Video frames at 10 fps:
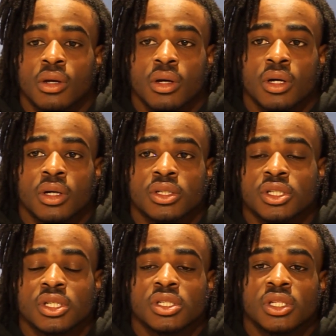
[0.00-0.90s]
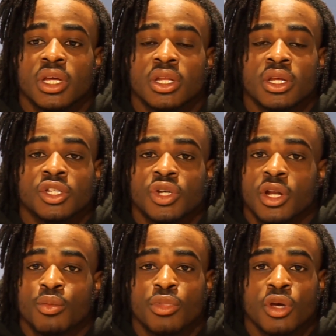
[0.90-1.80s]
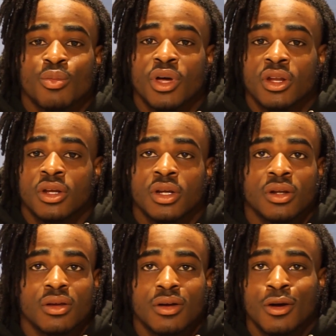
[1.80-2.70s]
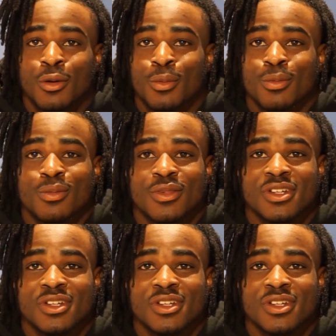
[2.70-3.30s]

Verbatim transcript: uh, just day to day trying to be a better um,